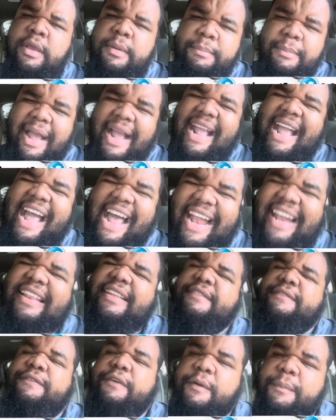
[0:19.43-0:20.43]
my
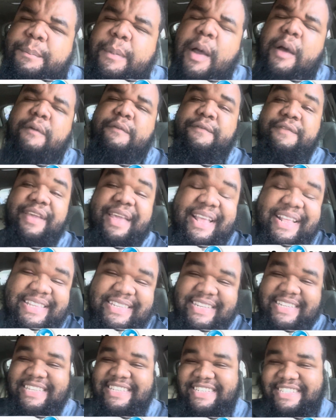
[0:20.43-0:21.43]
college football fans
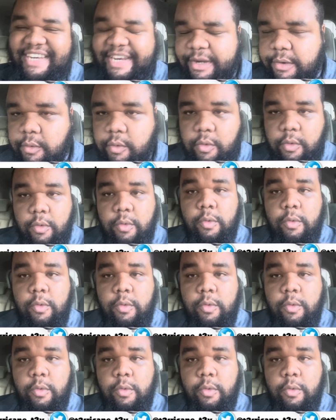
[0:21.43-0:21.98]
in general